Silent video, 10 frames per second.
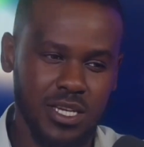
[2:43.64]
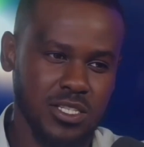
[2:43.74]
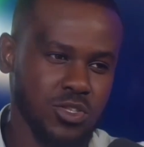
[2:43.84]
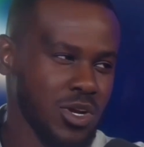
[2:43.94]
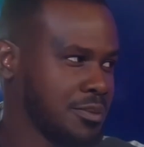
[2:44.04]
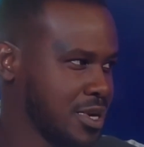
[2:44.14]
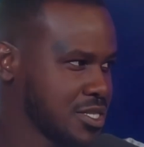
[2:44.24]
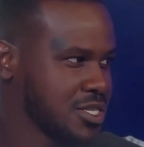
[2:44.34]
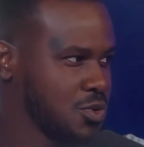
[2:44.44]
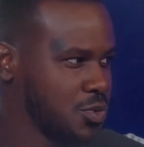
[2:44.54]
think it's not a
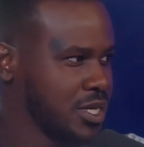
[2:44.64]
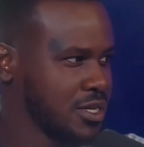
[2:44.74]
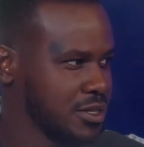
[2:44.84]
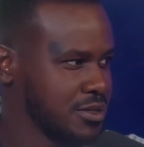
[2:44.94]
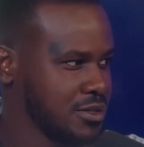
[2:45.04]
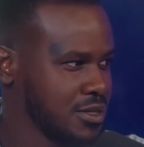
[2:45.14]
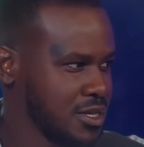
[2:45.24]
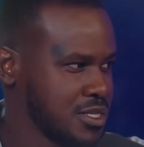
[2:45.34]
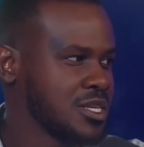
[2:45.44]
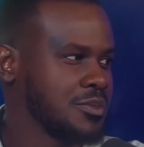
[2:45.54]
passing wind.
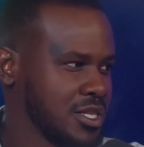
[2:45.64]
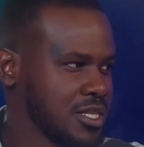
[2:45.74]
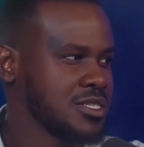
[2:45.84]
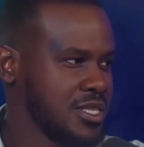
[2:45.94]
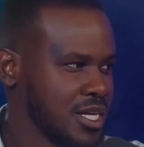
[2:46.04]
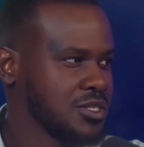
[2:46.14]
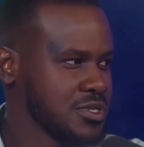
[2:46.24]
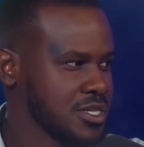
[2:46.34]
It's something that's there to